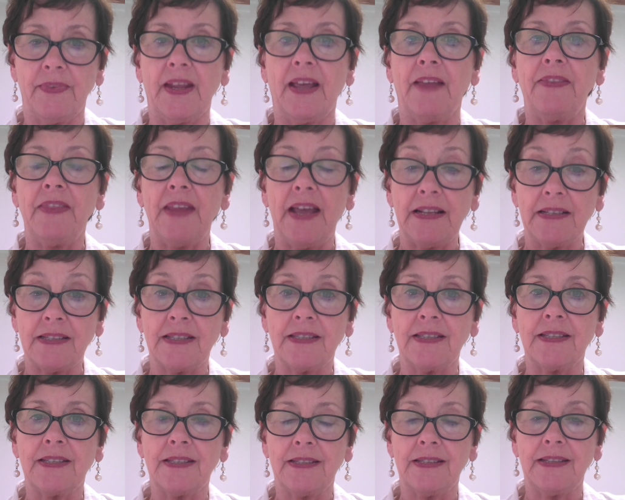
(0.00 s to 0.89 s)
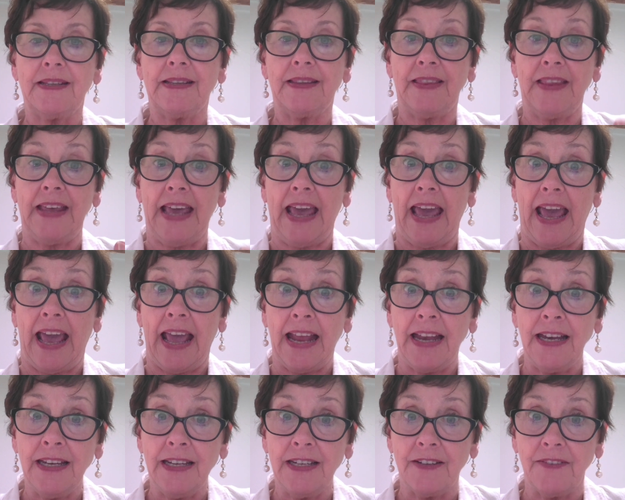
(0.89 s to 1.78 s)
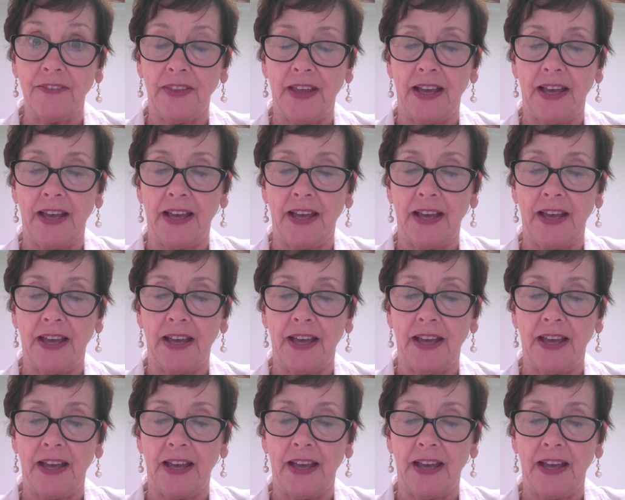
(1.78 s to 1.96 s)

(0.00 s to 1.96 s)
And that's the end of